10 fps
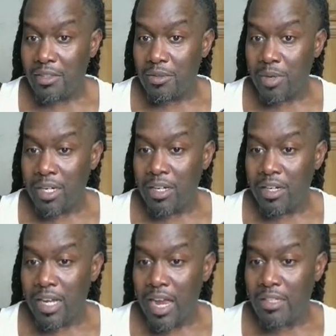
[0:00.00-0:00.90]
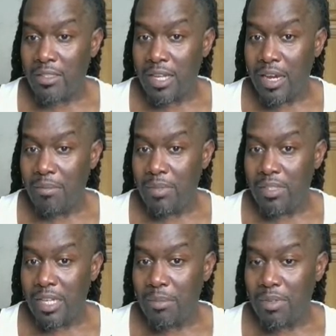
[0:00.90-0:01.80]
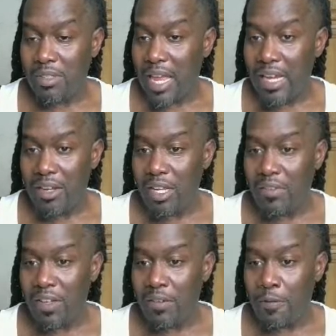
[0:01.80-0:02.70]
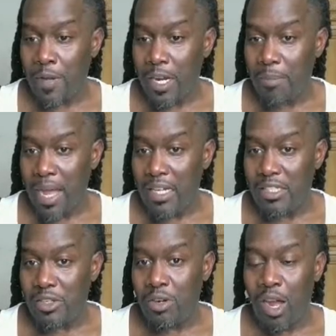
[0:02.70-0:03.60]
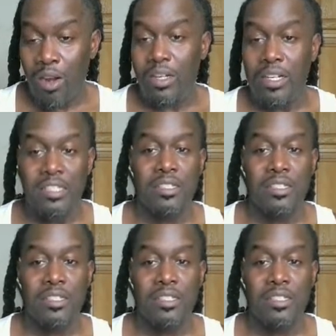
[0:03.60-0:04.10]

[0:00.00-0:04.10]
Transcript: Because one of the cops seemed like don't even give a fuck about this dude.